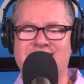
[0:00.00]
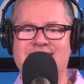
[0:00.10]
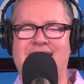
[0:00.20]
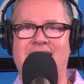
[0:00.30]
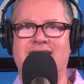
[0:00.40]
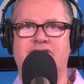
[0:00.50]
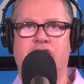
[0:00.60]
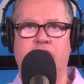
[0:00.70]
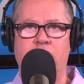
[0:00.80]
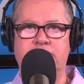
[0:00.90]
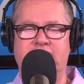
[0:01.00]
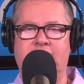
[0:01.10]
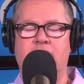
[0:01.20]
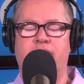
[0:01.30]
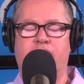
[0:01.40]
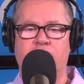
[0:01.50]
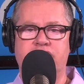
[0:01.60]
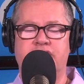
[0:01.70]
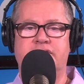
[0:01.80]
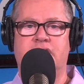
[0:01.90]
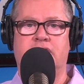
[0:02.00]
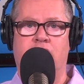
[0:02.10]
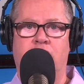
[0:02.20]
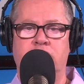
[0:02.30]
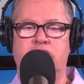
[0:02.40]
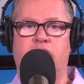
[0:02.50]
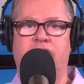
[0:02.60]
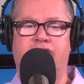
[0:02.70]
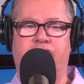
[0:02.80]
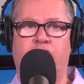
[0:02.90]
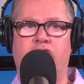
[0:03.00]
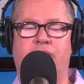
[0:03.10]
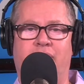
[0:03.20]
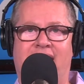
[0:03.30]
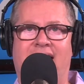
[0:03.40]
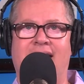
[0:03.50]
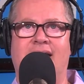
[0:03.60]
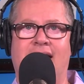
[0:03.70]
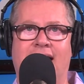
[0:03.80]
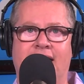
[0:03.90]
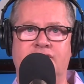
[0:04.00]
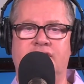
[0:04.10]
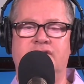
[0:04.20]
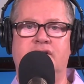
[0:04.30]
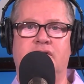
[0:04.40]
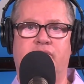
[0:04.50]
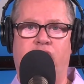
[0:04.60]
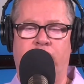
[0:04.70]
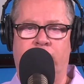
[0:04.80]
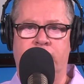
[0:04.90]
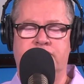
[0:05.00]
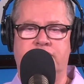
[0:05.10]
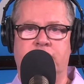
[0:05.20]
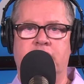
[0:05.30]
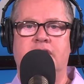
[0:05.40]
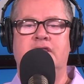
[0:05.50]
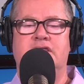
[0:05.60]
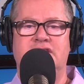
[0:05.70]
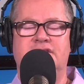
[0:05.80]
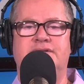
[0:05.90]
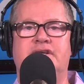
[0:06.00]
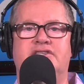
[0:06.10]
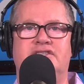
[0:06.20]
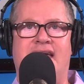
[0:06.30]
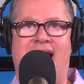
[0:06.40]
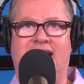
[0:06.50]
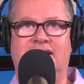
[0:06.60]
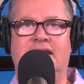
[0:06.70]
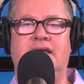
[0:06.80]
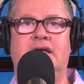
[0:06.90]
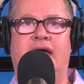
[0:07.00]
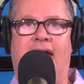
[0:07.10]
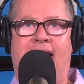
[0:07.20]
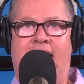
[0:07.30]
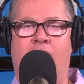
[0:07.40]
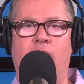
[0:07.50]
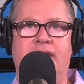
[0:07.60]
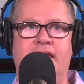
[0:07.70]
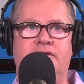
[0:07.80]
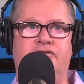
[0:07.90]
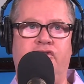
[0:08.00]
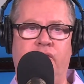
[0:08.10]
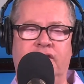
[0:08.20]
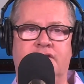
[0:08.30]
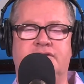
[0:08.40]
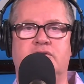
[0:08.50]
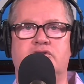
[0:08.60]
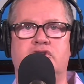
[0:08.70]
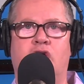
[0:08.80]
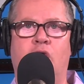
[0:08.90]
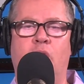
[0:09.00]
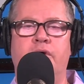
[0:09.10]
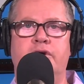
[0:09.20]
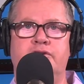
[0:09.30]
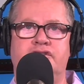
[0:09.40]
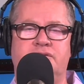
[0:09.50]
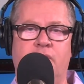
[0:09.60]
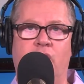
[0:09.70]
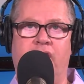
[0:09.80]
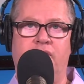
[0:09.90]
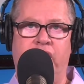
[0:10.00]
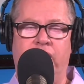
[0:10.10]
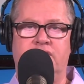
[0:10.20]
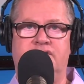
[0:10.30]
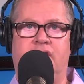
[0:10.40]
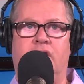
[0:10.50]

This is a guy that's closing purchase loans referred by agent partners. This is exactly how he's doing this. There's no smoke and mirrors